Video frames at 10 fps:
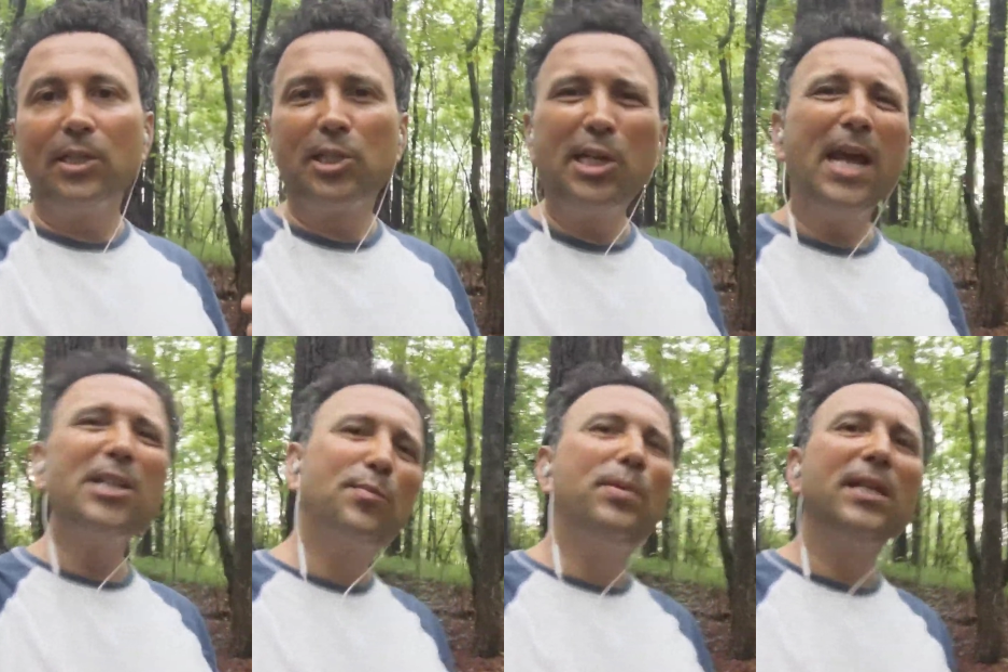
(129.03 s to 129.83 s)

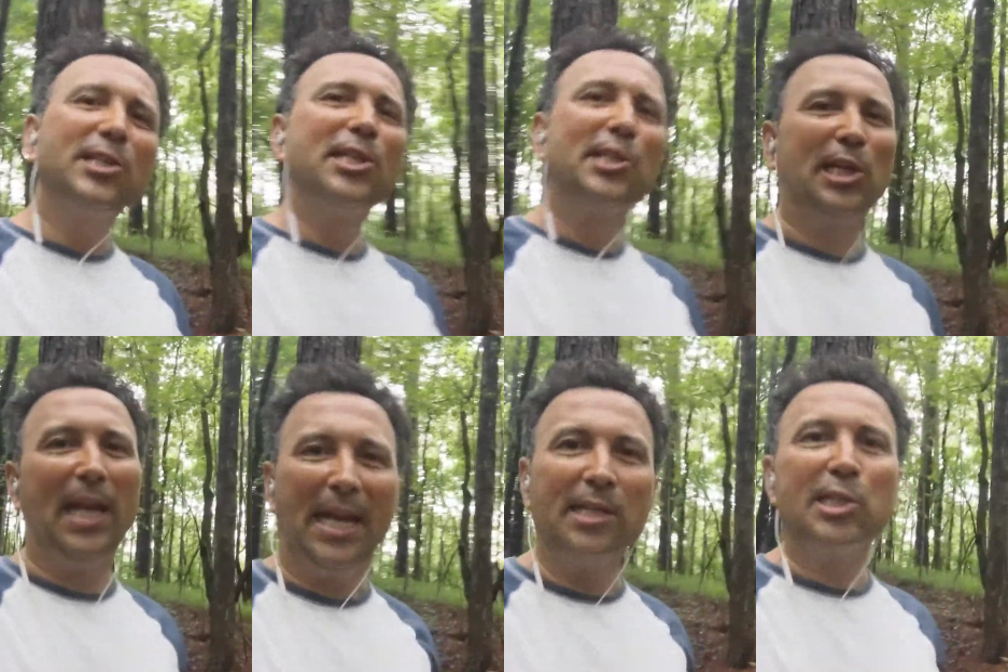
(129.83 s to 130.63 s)
Today's business
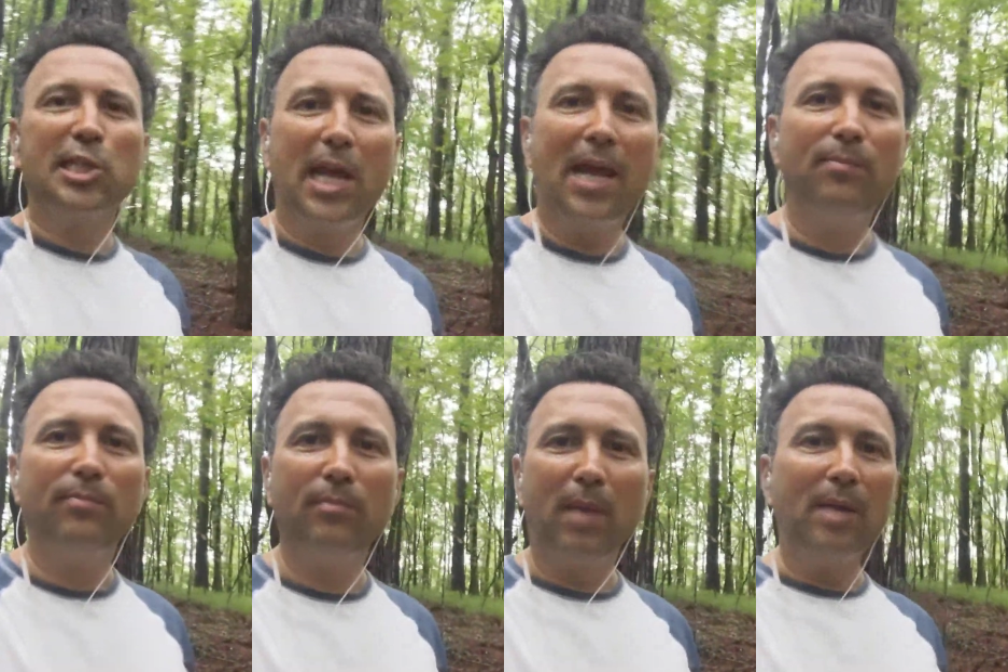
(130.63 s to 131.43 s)
landscape
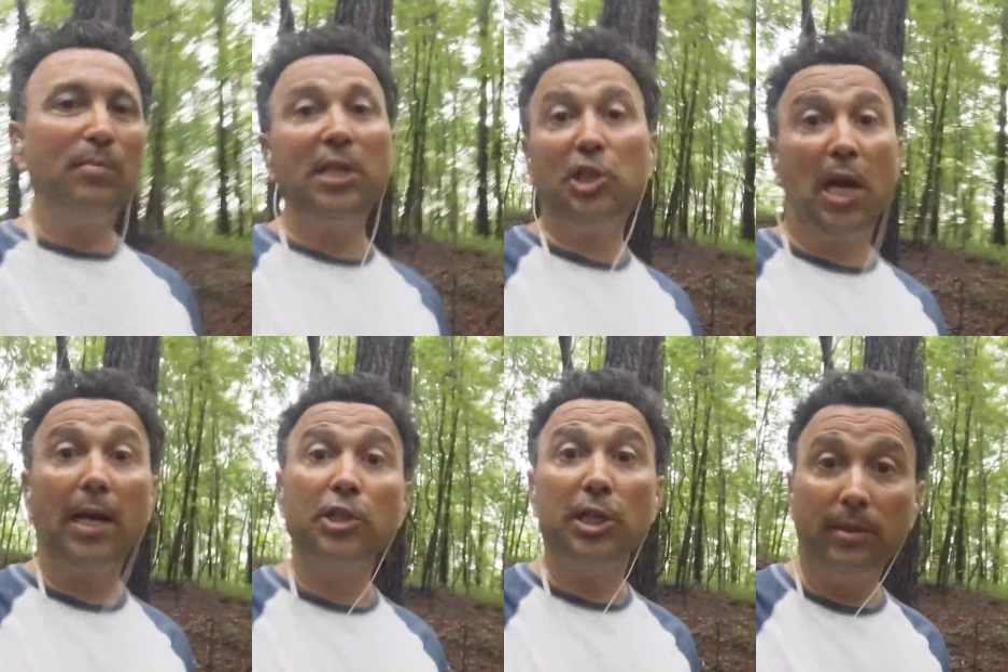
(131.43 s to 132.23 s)
might be
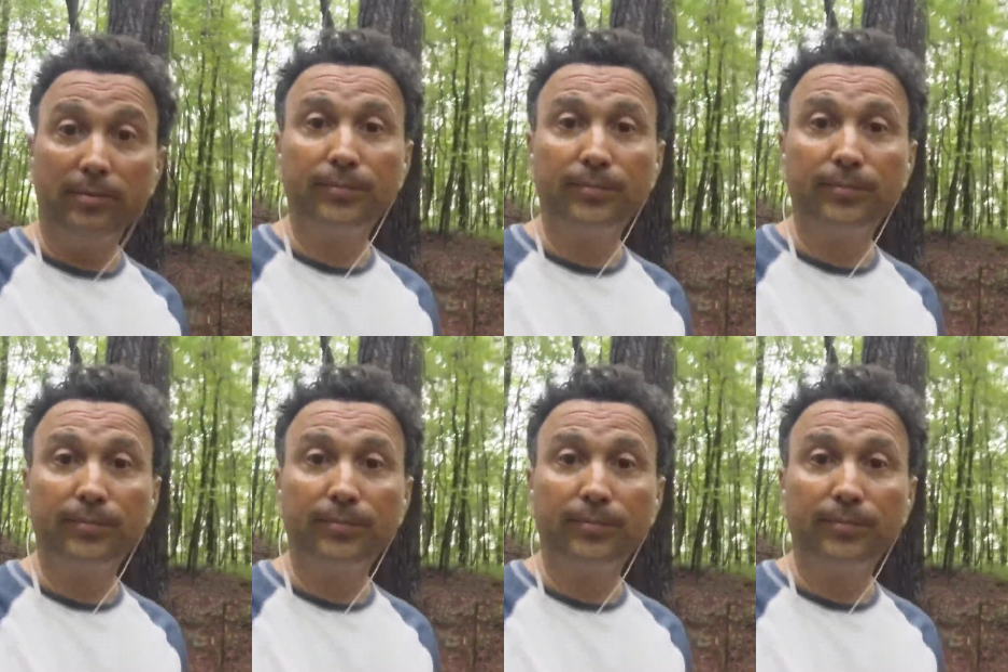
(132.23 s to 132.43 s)
changing,